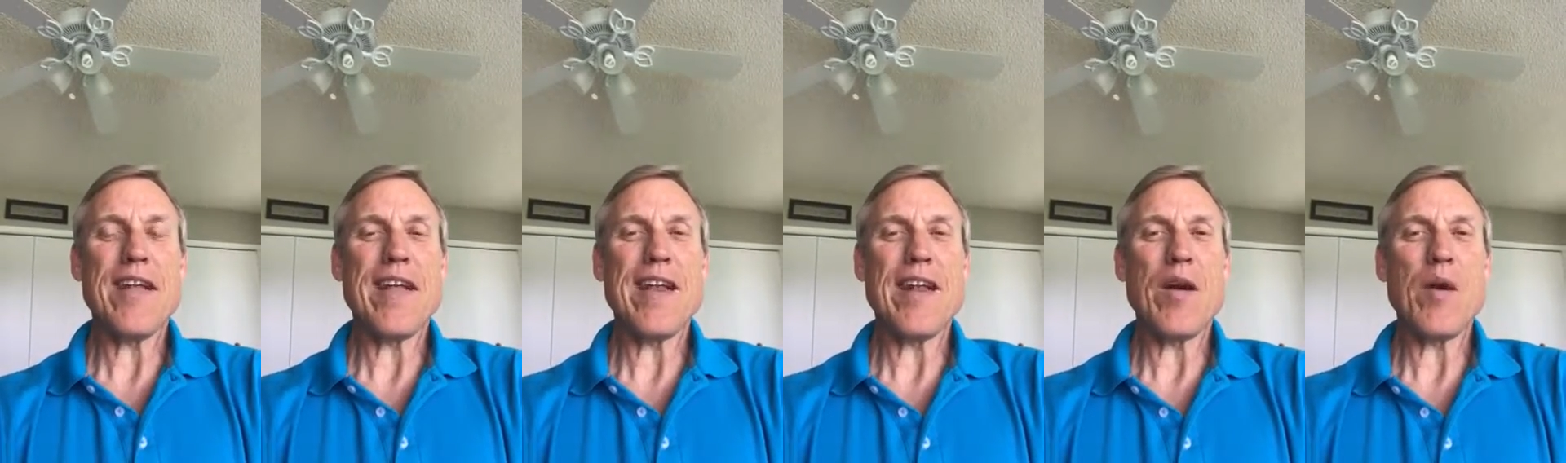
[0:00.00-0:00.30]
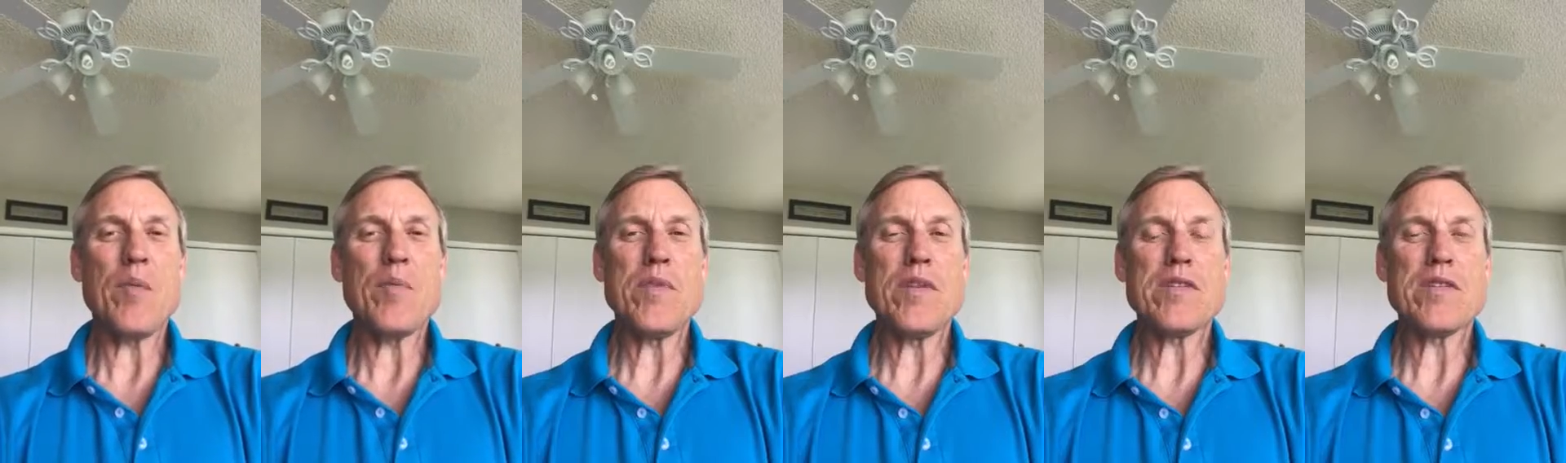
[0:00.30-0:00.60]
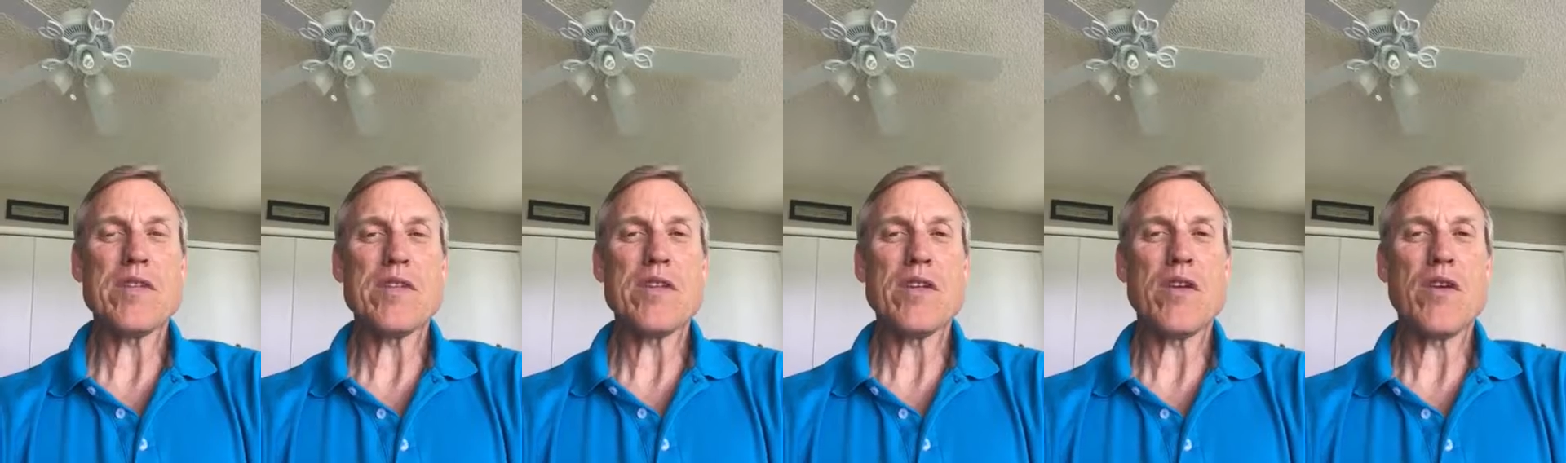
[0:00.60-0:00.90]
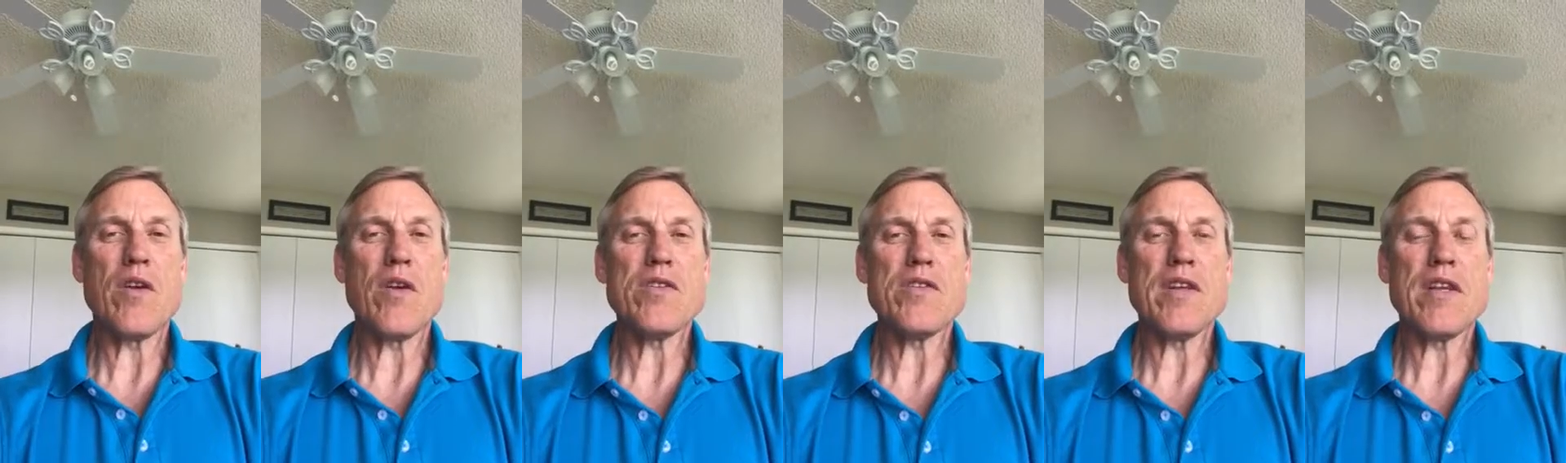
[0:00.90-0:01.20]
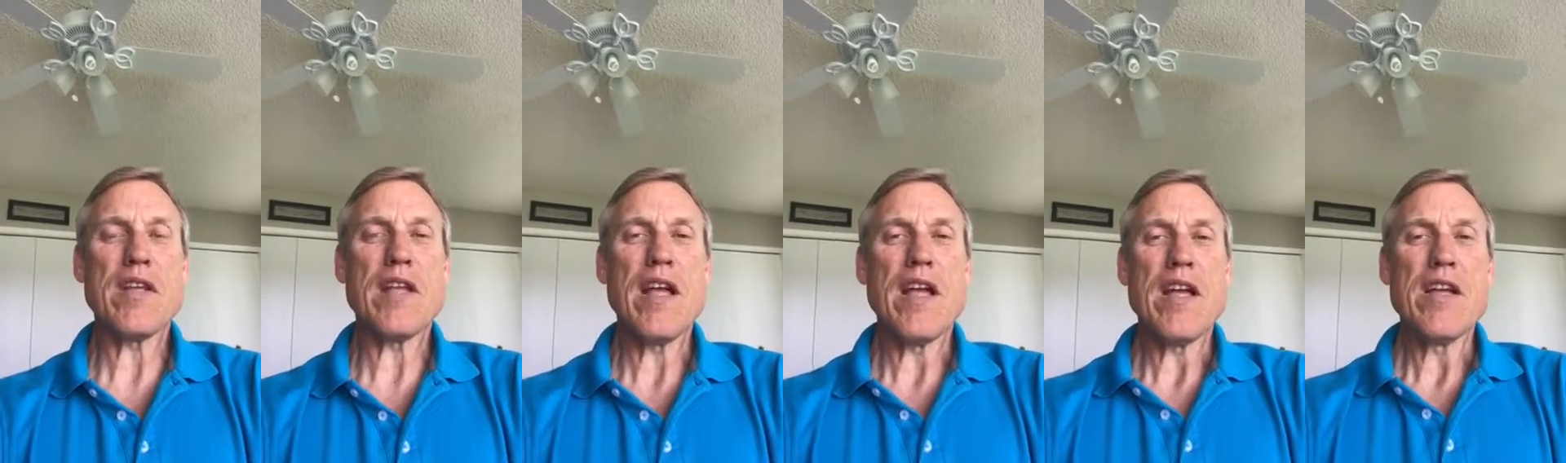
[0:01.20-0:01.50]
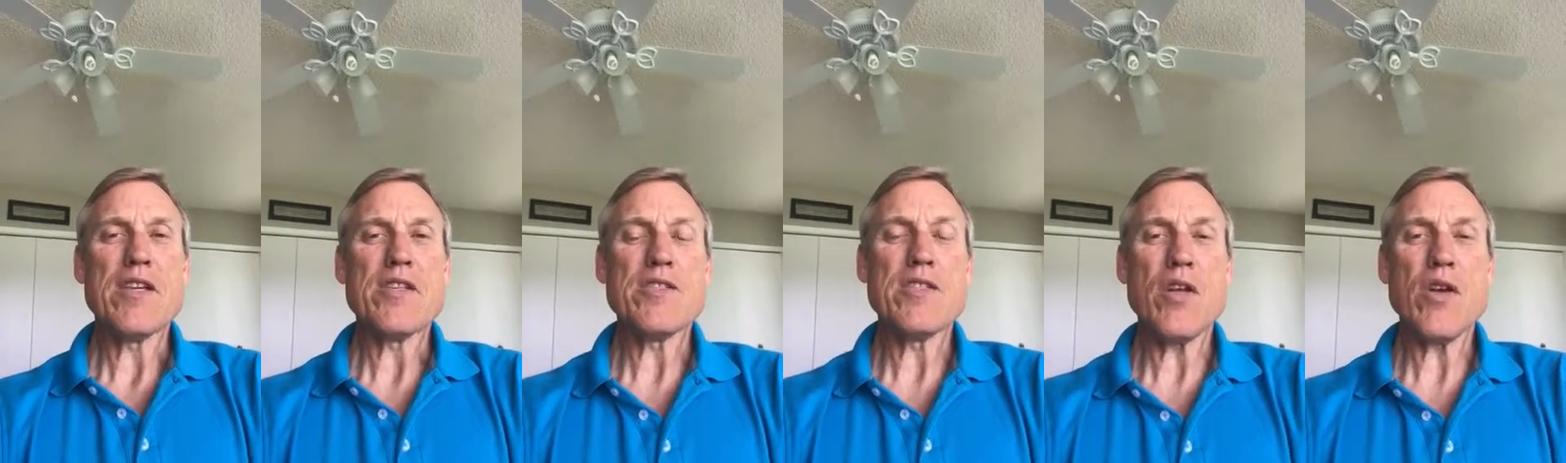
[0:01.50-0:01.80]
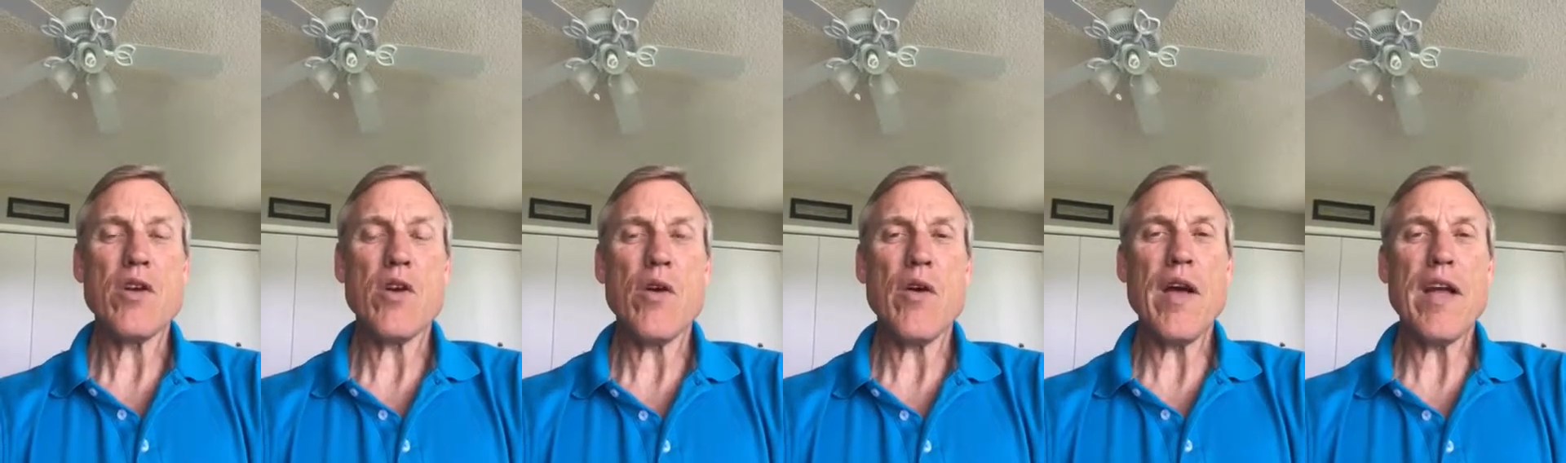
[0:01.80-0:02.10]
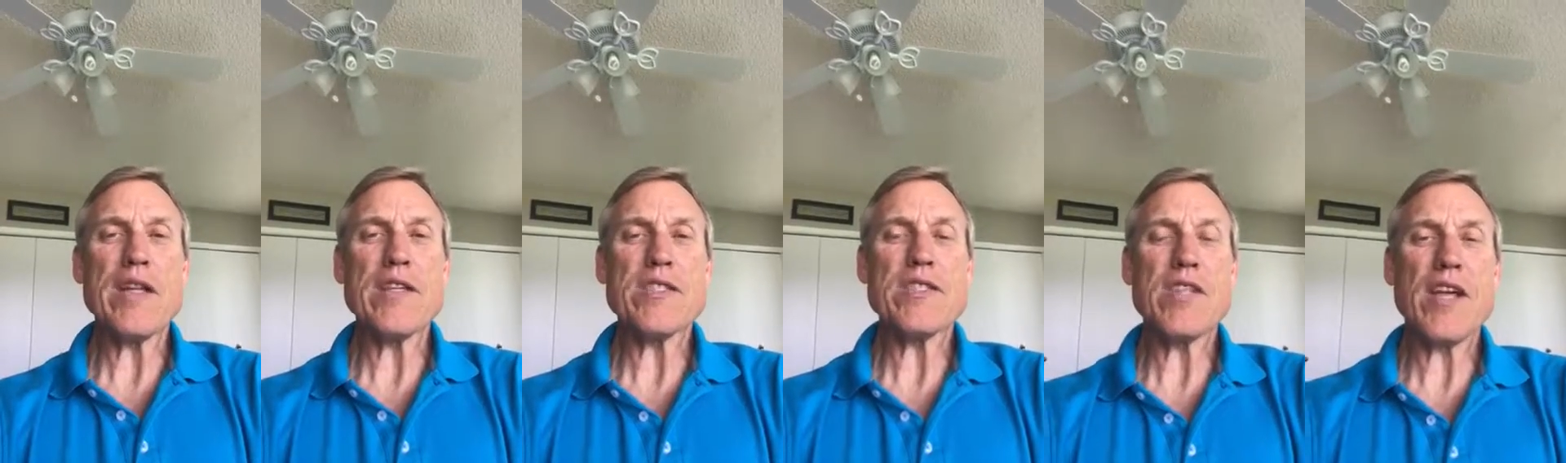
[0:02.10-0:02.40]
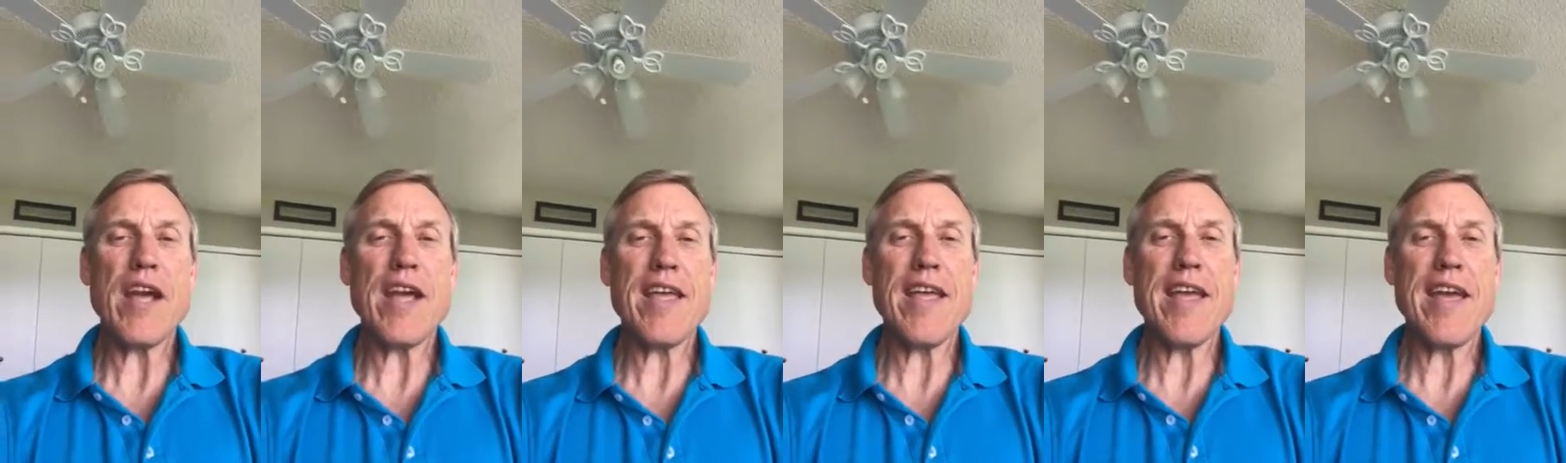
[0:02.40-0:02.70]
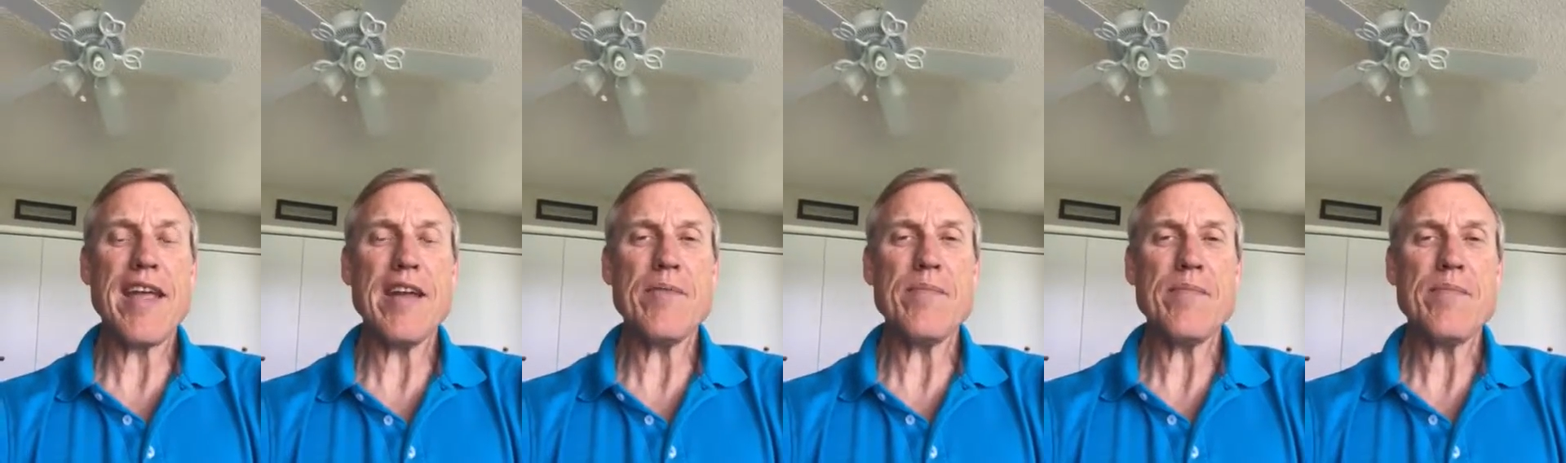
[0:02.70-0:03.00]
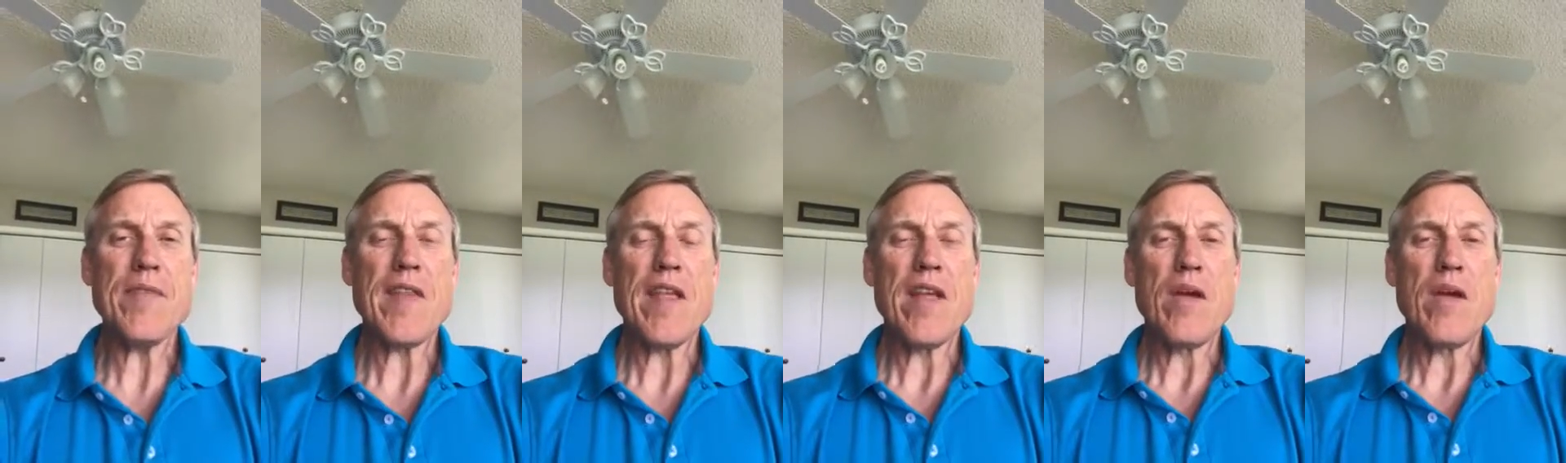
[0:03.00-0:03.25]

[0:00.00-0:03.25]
And I hope this is encouraging. Still go ahead and check in.